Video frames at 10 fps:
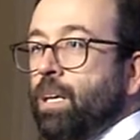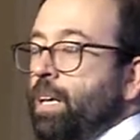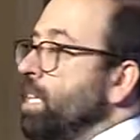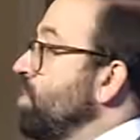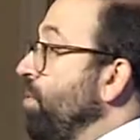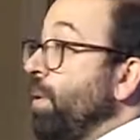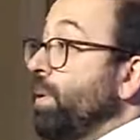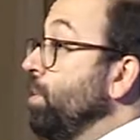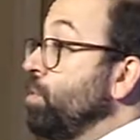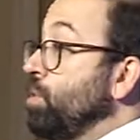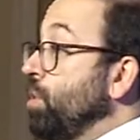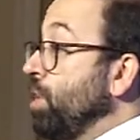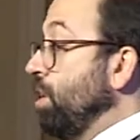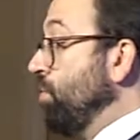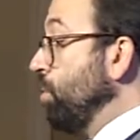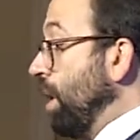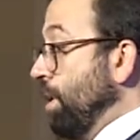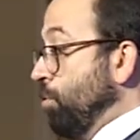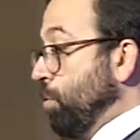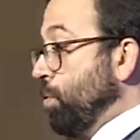It is very well understood that if you cut
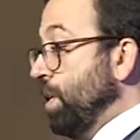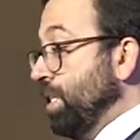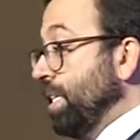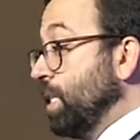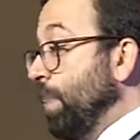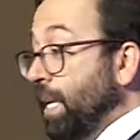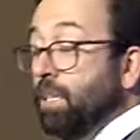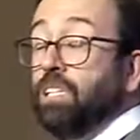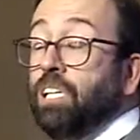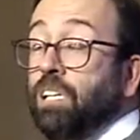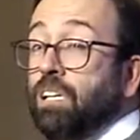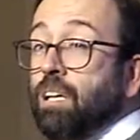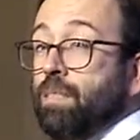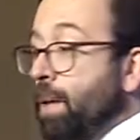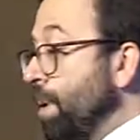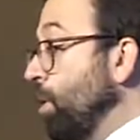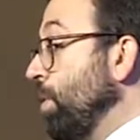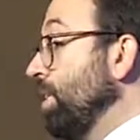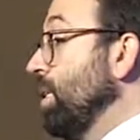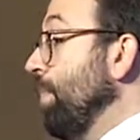interest rates unexpectedly, that may
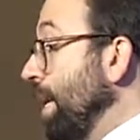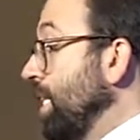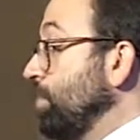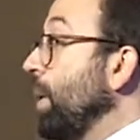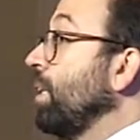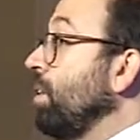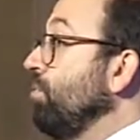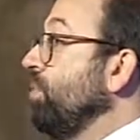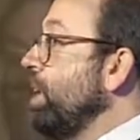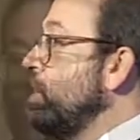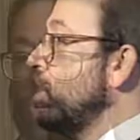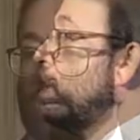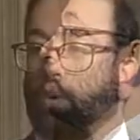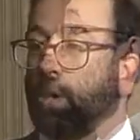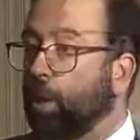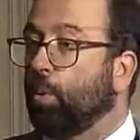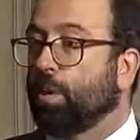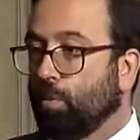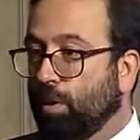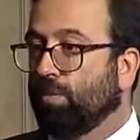create some unexpected inflation that will lower
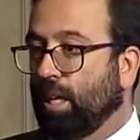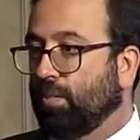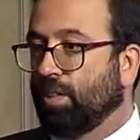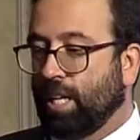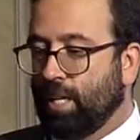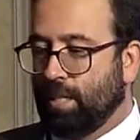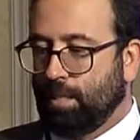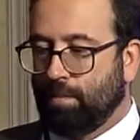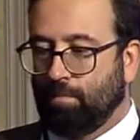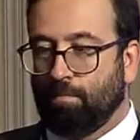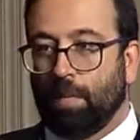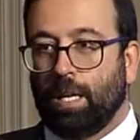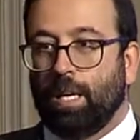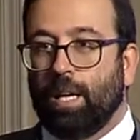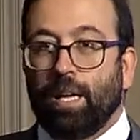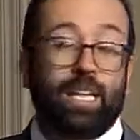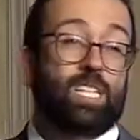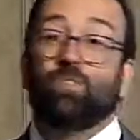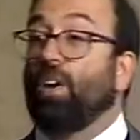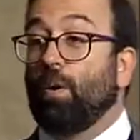the real value of the debt. It
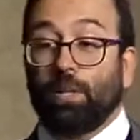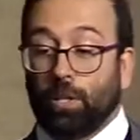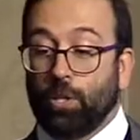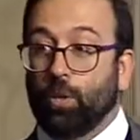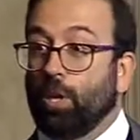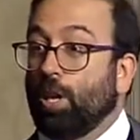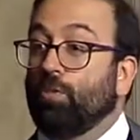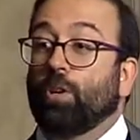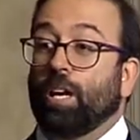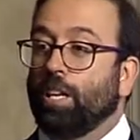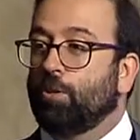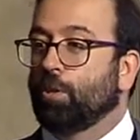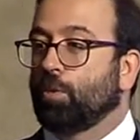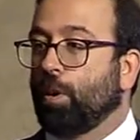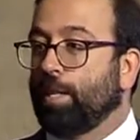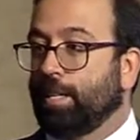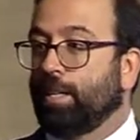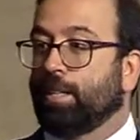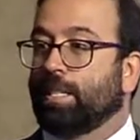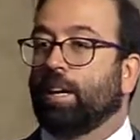is very well understood that if you cut interest rates and
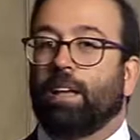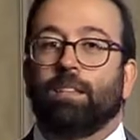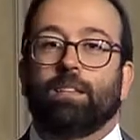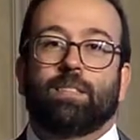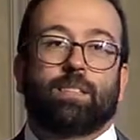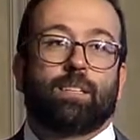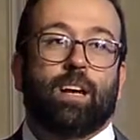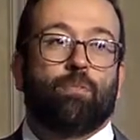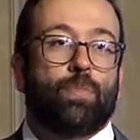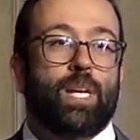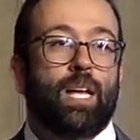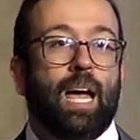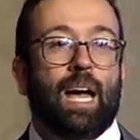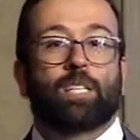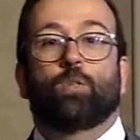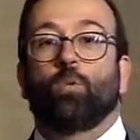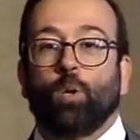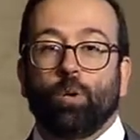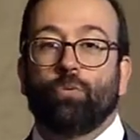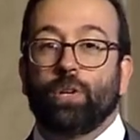the, and the government has to
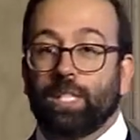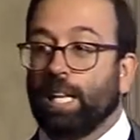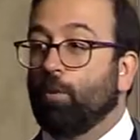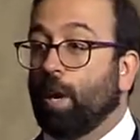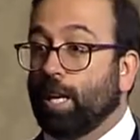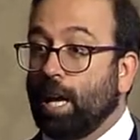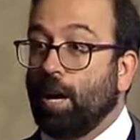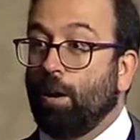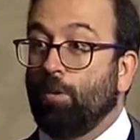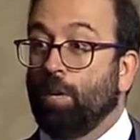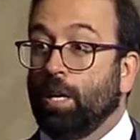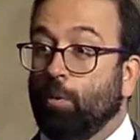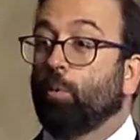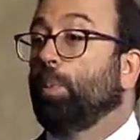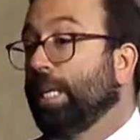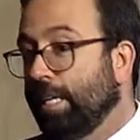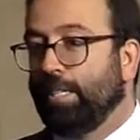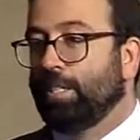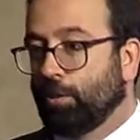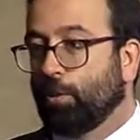roll over its debt right now, it will be
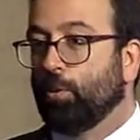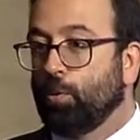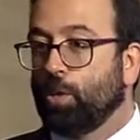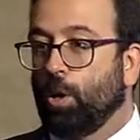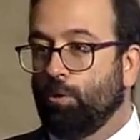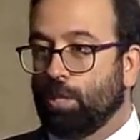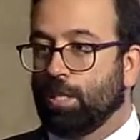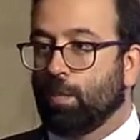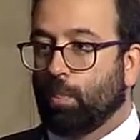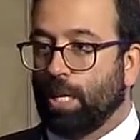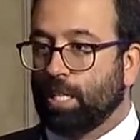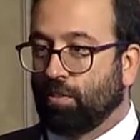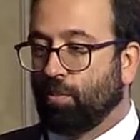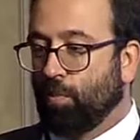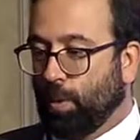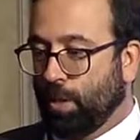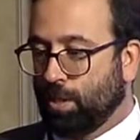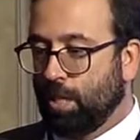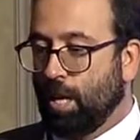easier to do so since the price of government bonds